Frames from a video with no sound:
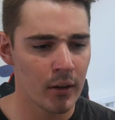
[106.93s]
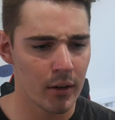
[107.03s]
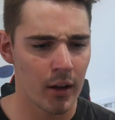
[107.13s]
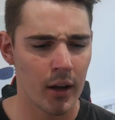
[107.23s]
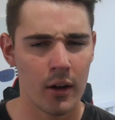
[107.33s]

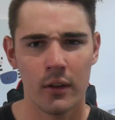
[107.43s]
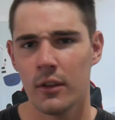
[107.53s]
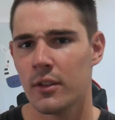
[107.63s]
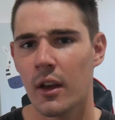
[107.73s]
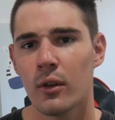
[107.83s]
Now the
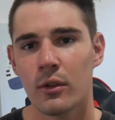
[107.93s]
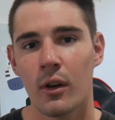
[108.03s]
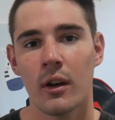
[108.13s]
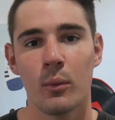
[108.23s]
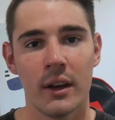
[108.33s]
sales
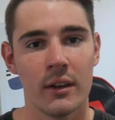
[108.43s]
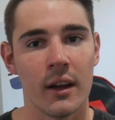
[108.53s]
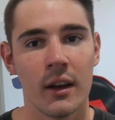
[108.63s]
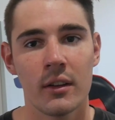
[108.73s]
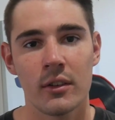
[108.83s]
kind of went
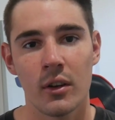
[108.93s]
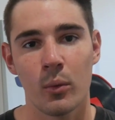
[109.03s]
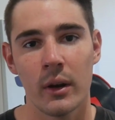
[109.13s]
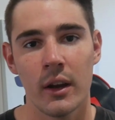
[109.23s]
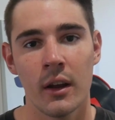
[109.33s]
down, so
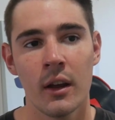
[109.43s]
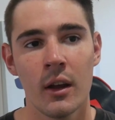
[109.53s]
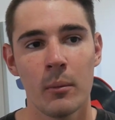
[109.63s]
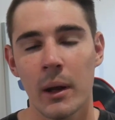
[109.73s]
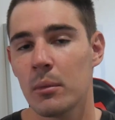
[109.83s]

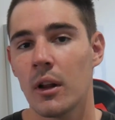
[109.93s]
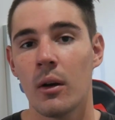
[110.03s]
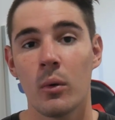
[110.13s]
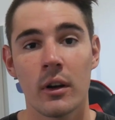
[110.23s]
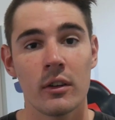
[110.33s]
people
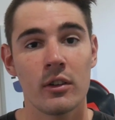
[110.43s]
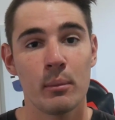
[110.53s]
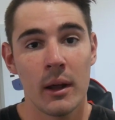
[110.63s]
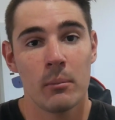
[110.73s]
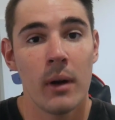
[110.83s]
aren't wanting to
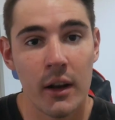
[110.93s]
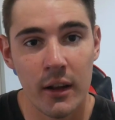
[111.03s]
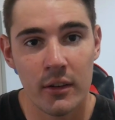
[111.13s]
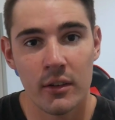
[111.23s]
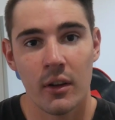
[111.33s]
spend
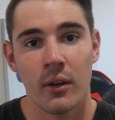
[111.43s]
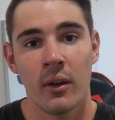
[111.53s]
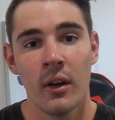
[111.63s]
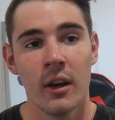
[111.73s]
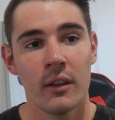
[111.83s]
money. So
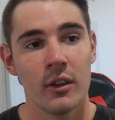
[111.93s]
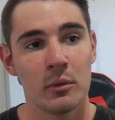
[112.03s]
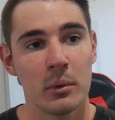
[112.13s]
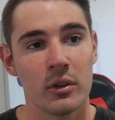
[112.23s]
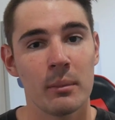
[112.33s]
this
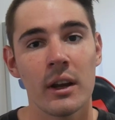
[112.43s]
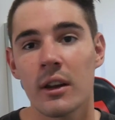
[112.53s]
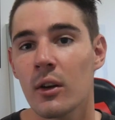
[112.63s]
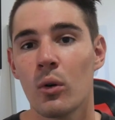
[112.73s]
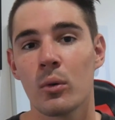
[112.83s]
puts me in
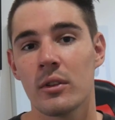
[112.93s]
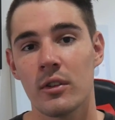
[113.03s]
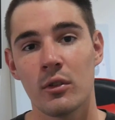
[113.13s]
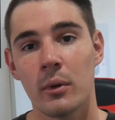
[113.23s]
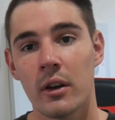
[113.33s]
an awkward
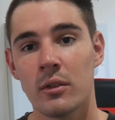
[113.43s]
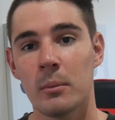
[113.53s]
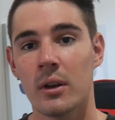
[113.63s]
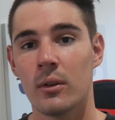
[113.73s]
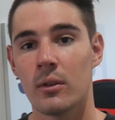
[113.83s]
situation
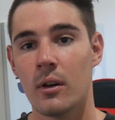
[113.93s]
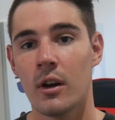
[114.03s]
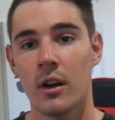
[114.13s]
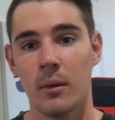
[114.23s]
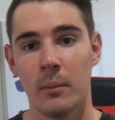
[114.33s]
because
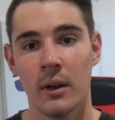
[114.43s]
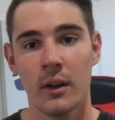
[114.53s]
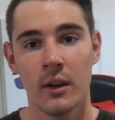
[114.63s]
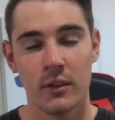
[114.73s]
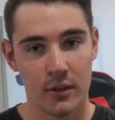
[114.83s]
I'm
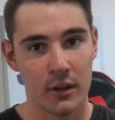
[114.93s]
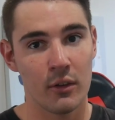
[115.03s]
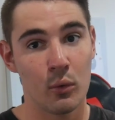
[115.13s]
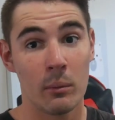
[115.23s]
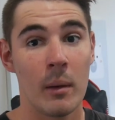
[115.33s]
still
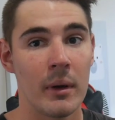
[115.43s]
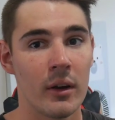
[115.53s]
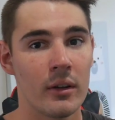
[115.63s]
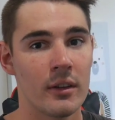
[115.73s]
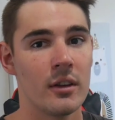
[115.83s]
living with my
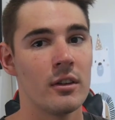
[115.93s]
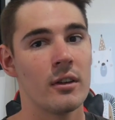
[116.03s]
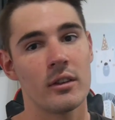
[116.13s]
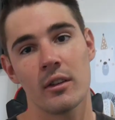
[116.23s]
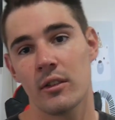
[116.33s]
parents. As you
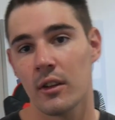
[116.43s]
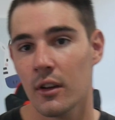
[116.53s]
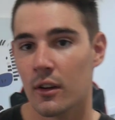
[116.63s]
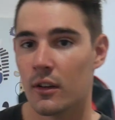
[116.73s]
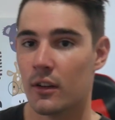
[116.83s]
guys can see,
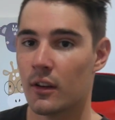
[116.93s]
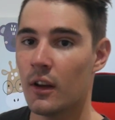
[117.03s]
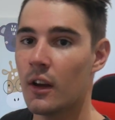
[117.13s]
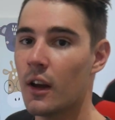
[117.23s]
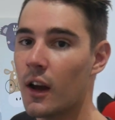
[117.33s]
I got the
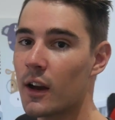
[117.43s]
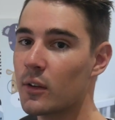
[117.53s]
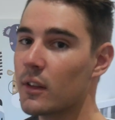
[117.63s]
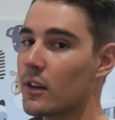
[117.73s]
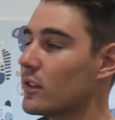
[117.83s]

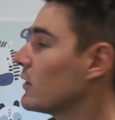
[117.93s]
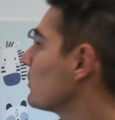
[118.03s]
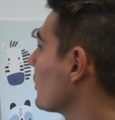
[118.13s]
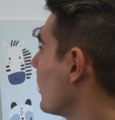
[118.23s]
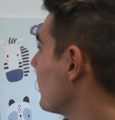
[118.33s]
100,000
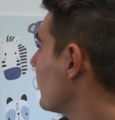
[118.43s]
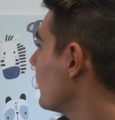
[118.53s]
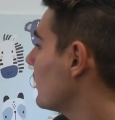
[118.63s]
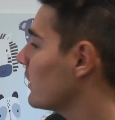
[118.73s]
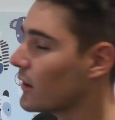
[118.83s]

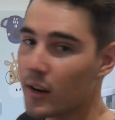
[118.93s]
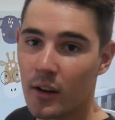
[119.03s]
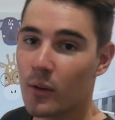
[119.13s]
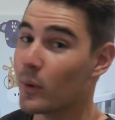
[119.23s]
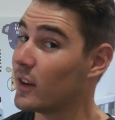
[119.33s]
subscriber
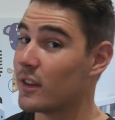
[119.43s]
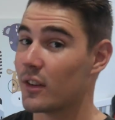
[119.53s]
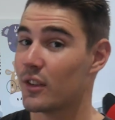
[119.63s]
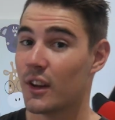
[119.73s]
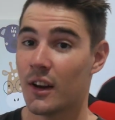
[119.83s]
thing. We
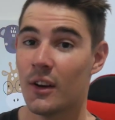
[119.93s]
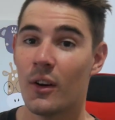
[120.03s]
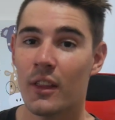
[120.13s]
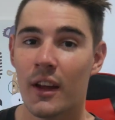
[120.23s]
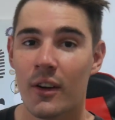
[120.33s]
definitely are
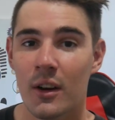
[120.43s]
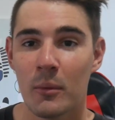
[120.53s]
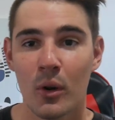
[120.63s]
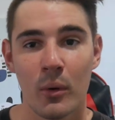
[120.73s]
not there anymore.